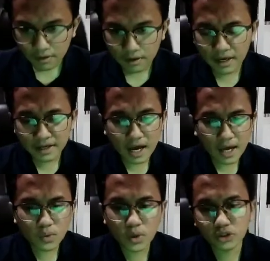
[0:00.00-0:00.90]
And
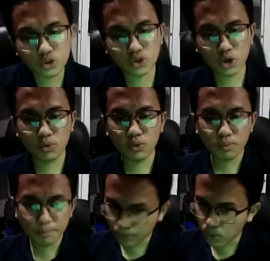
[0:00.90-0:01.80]
I want to know
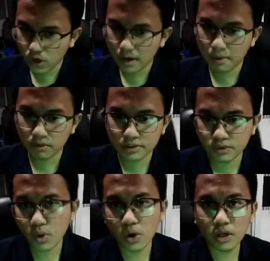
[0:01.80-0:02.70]
more about the
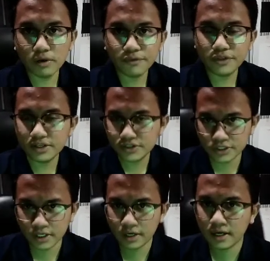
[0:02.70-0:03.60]
role of
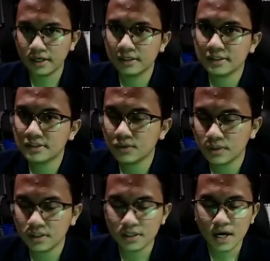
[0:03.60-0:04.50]
teacher and the
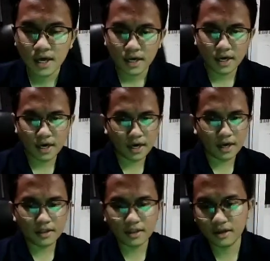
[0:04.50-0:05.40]
student
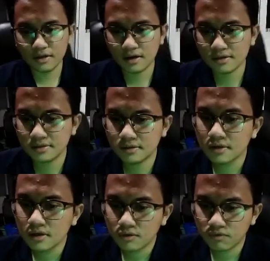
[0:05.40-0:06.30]
here. They doesn't
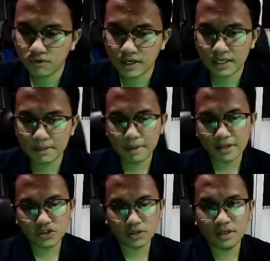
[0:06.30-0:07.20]
really
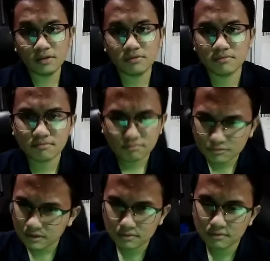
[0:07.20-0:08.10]
mention it
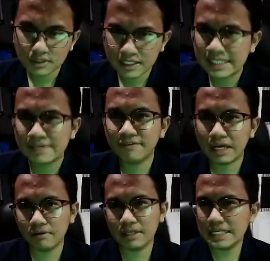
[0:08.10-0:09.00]
in a
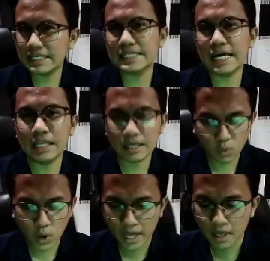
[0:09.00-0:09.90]
very detailing
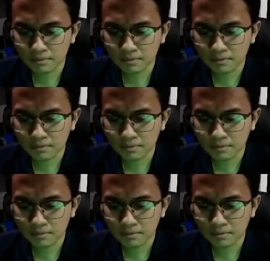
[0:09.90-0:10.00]
way.